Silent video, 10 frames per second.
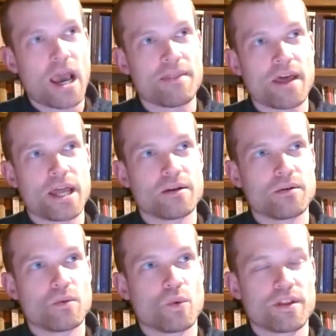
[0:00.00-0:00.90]
And then
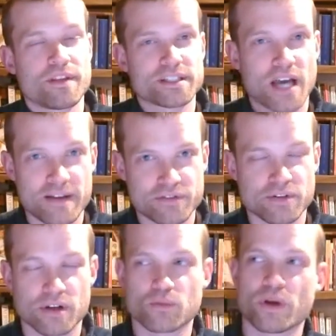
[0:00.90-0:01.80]
one of the things I've
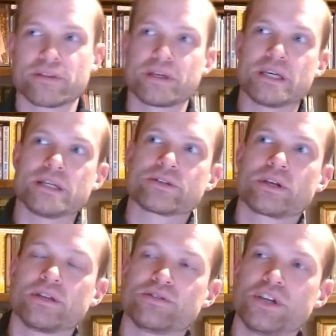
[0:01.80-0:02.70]
struggled with is
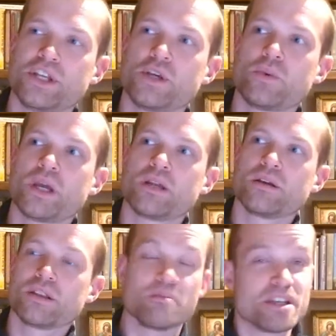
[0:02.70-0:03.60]
continuing
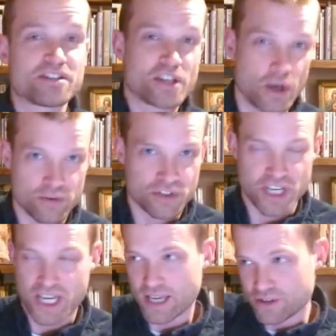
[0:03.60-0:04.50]
the
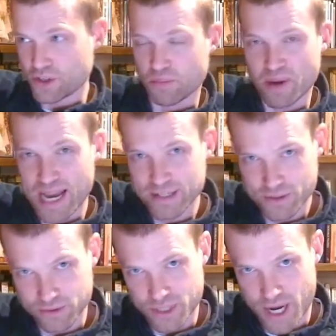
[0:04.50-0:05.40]
mystagogy into
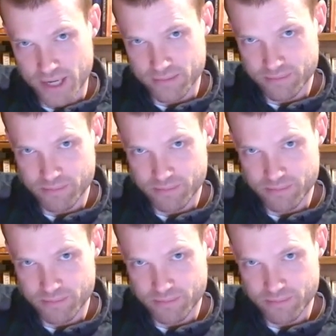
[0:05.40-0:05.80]
Paschal Tide.